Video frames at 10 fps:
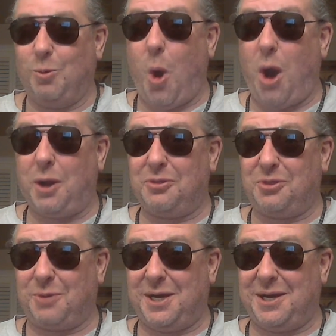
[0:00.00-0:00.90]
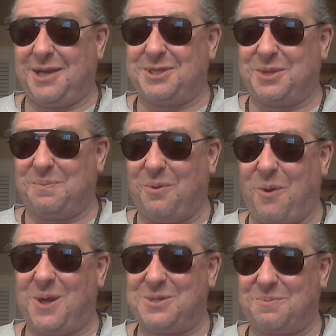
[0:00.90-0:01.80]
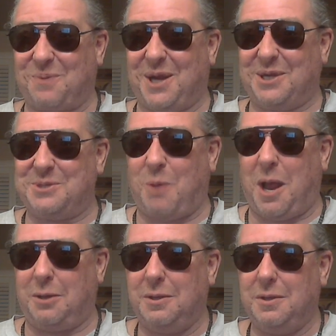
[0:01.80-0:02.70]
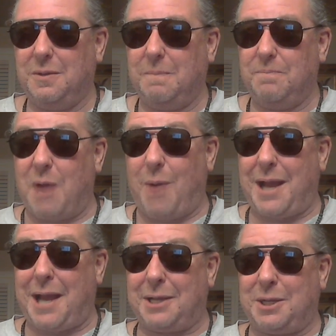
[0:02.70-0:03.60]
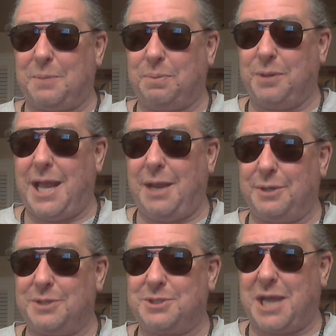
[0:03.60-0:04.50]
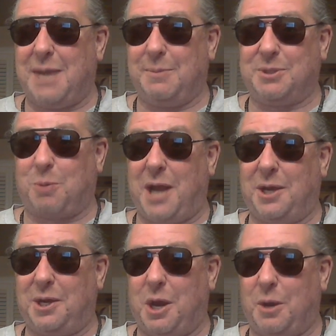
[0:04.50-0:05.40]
1-3 against the point spread as well. Now, I got the play on this game. It's ready to